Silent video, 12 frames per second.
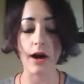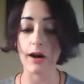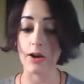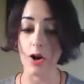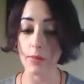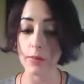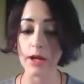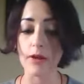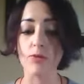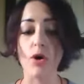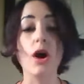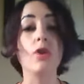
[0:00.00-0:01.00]
garment
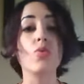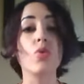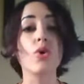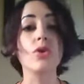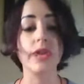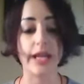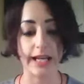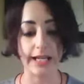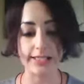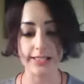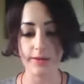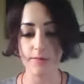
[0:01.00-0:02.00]
of
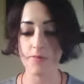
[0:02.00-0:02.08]
unworldliness.